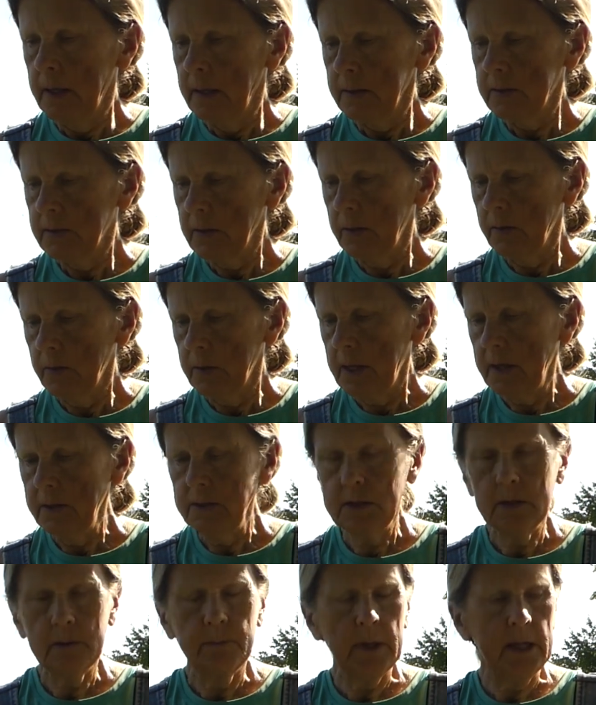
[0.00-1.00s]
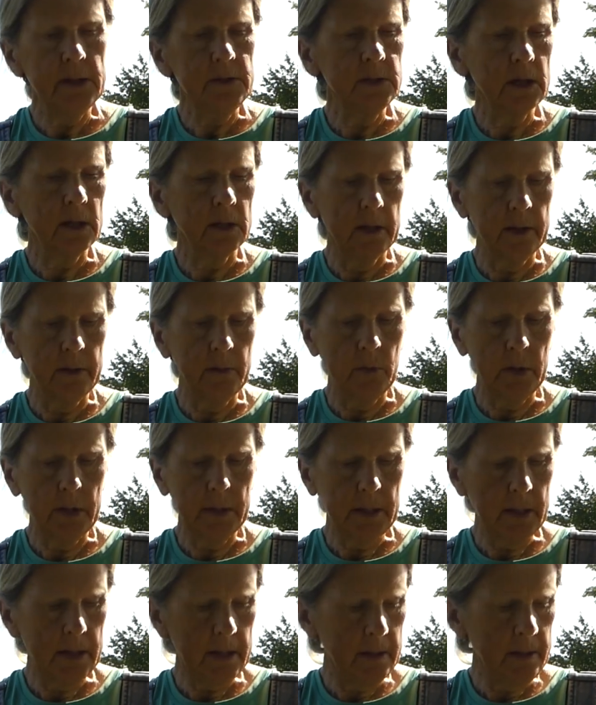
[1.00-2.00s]
So that's basically what
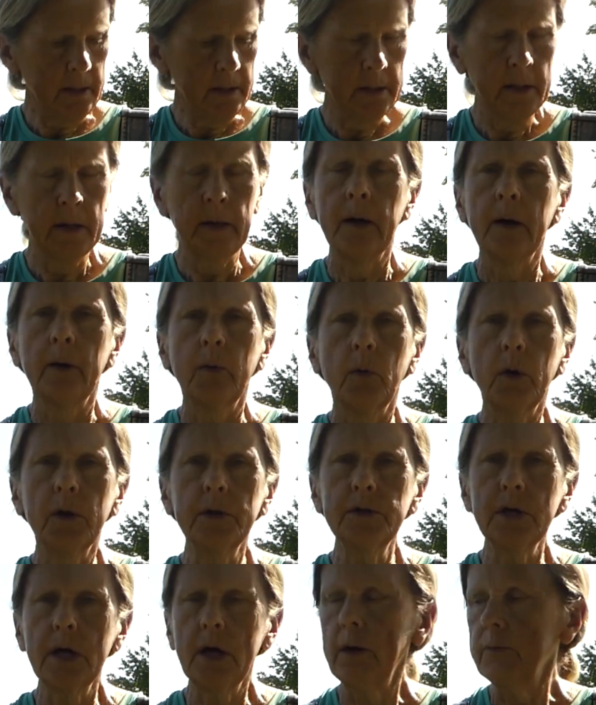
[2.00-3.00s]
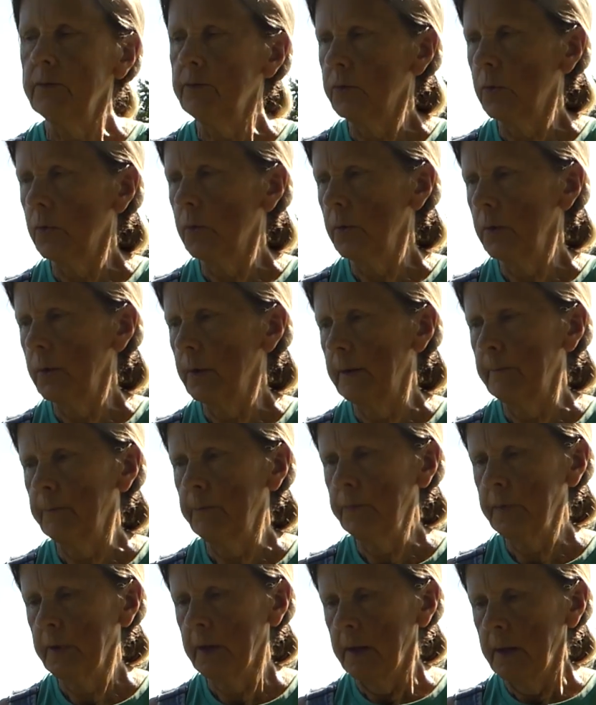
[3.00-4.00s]
I watch out for,
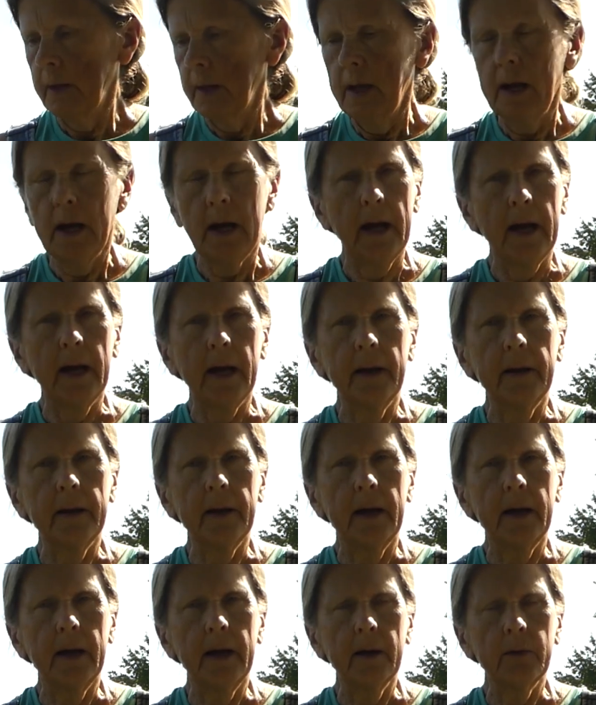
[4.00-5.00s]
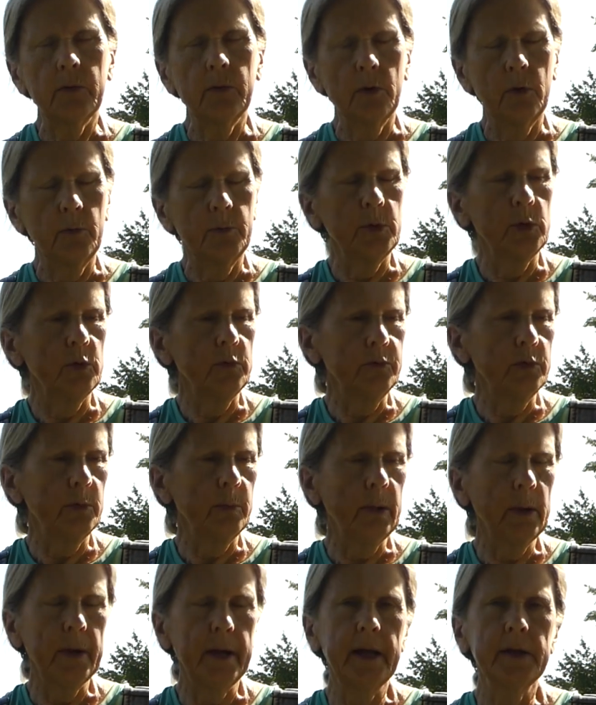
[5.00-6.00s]
and I grow beautiful
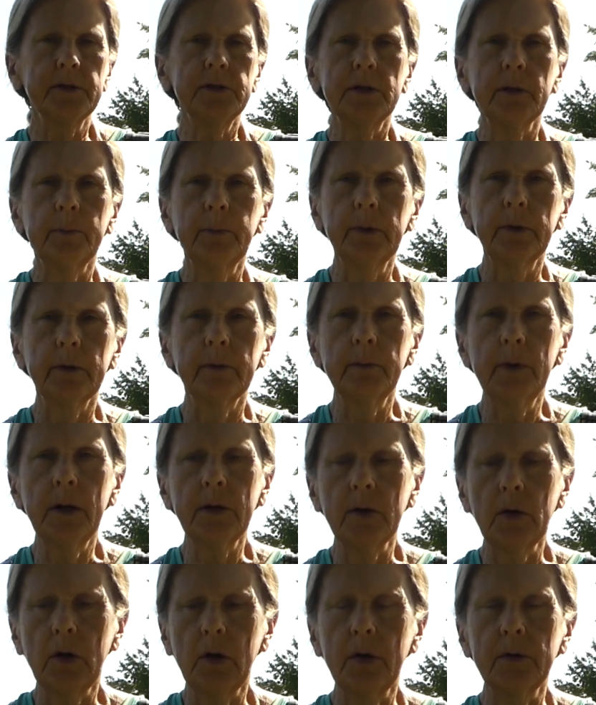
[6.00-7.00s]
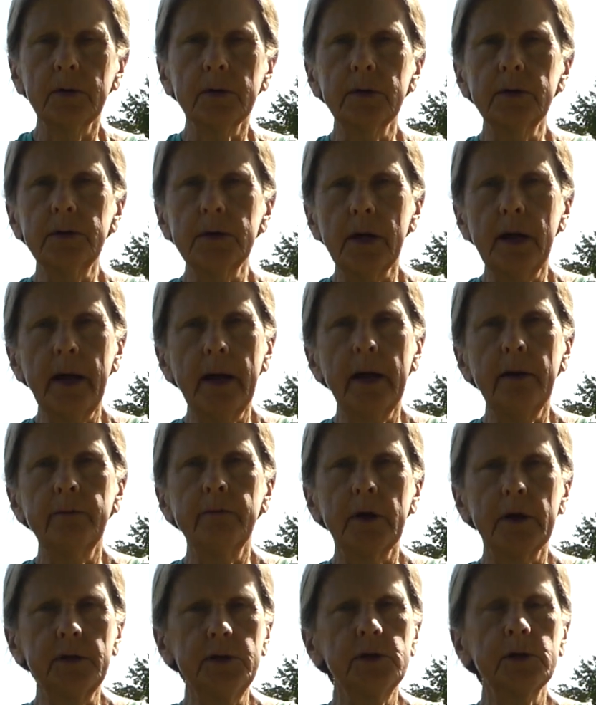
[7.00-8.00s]
plants to put in my garden to have
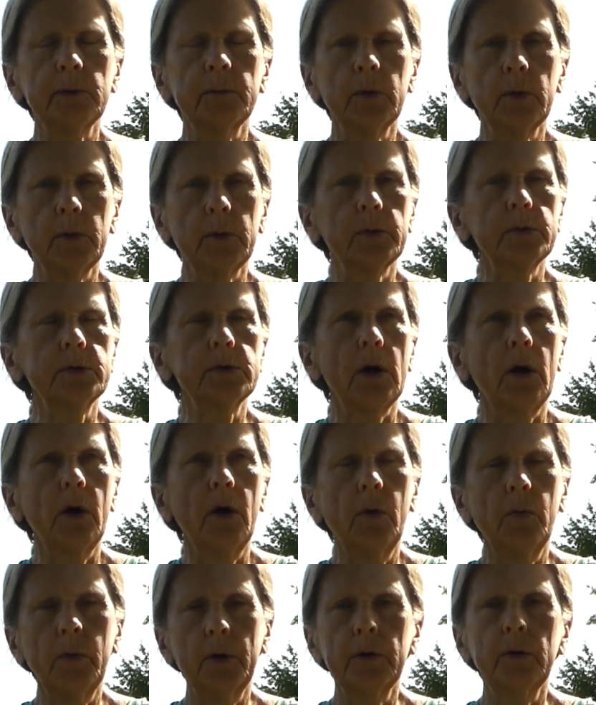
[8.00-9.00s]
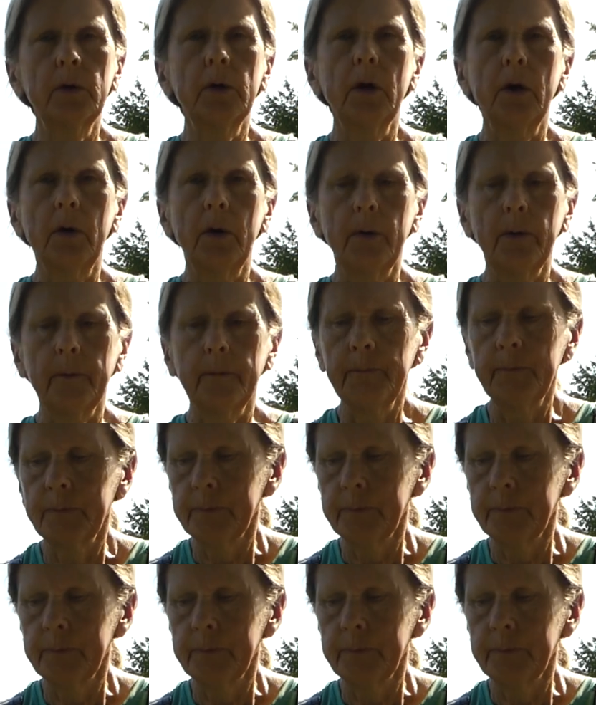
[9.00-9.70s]
vegetables all winter long.